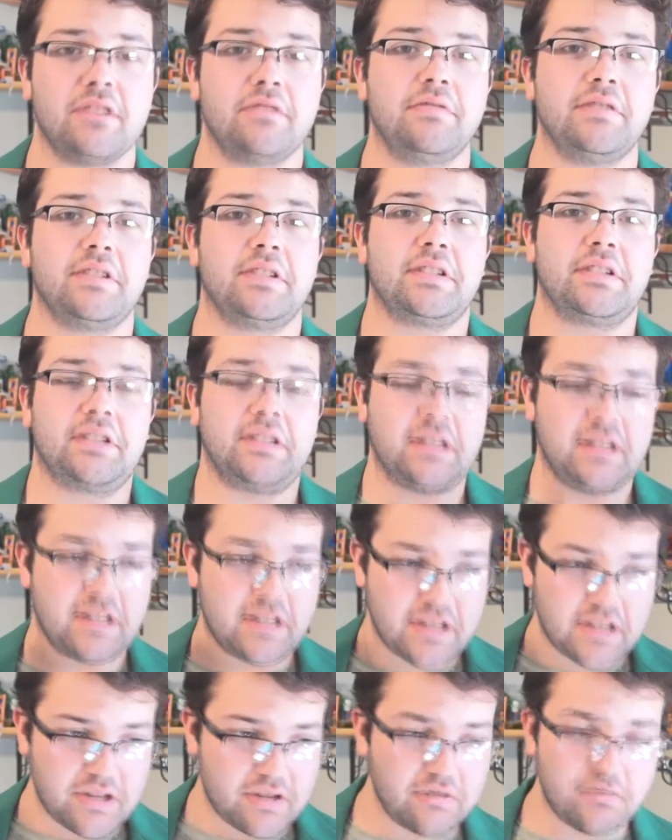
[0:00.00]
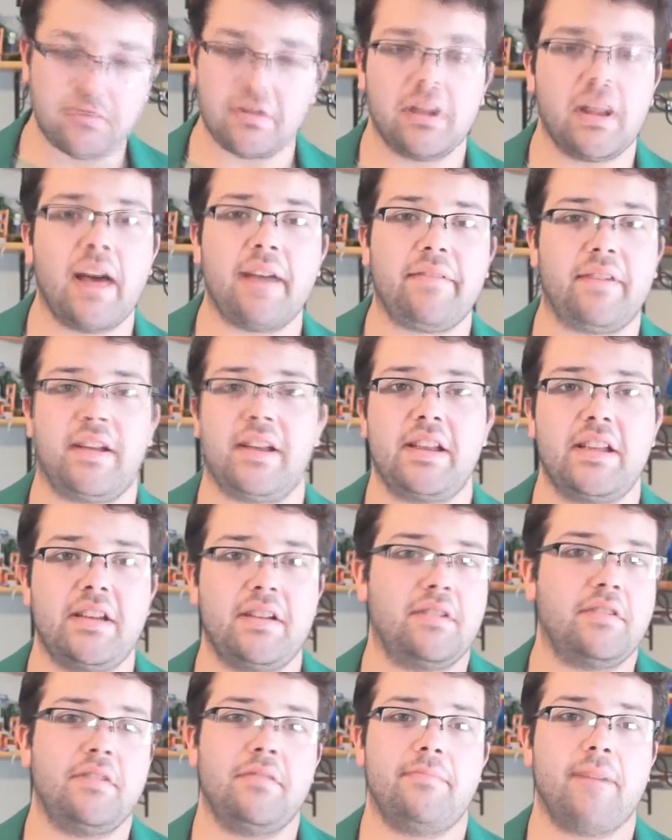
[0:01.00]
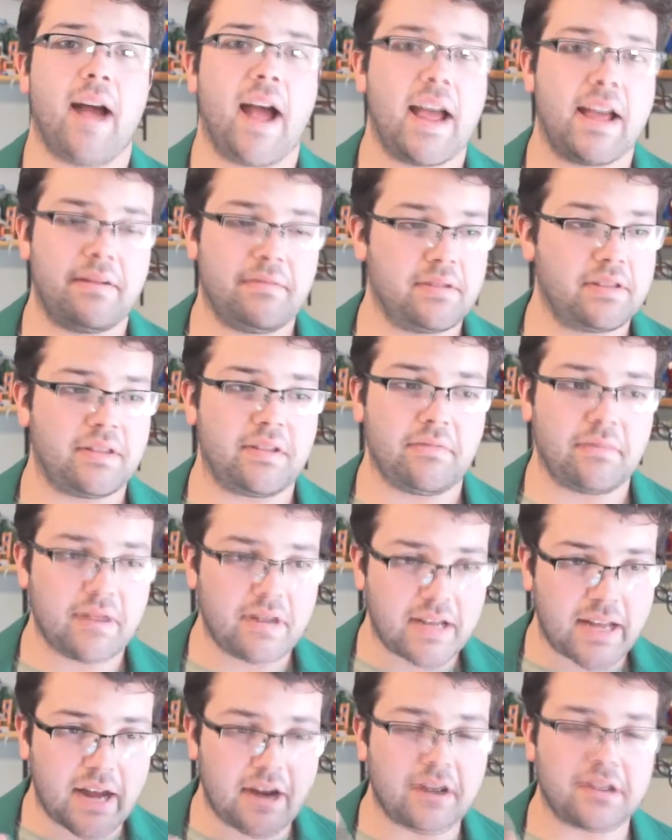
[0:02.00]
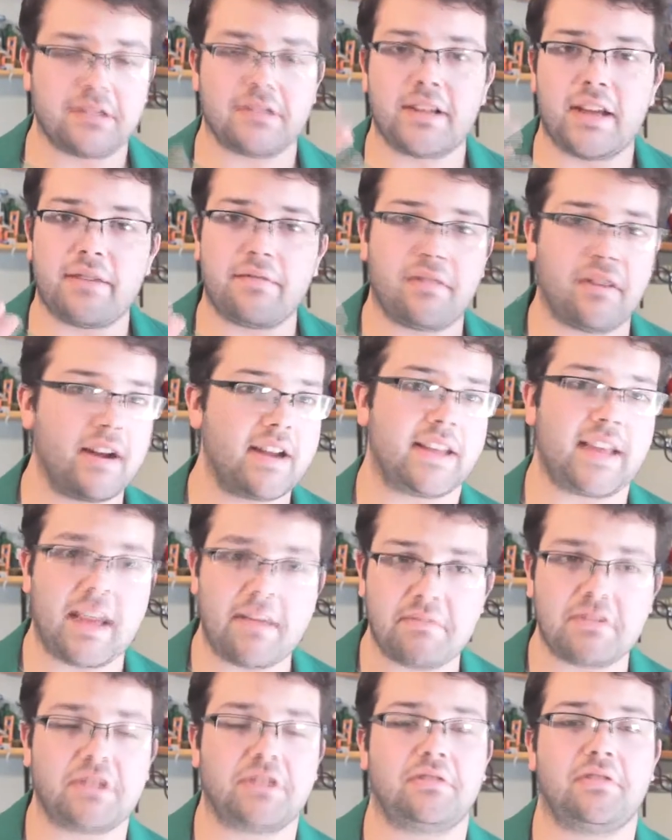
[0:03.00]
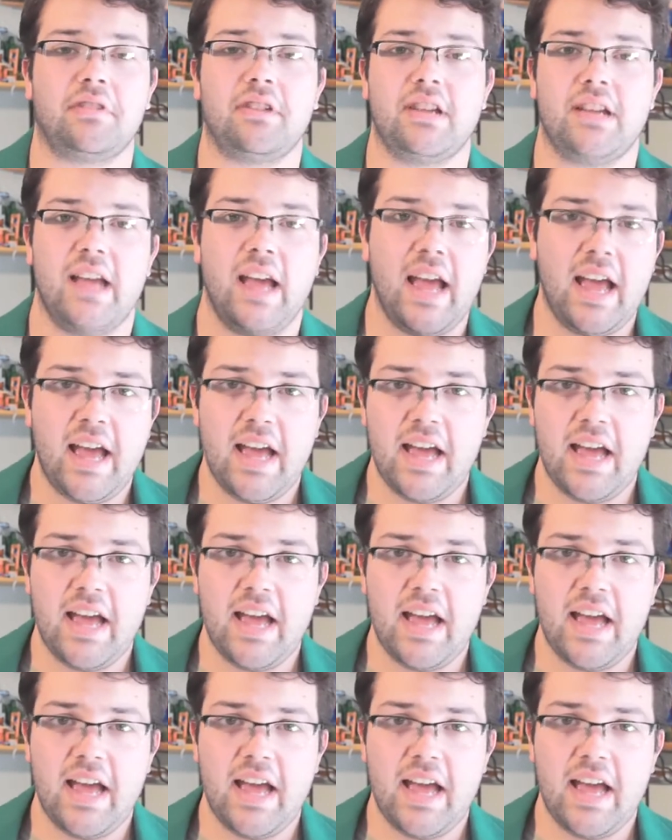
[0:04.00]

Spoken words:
You just, you love it. You buy it. When characters have great chemistry,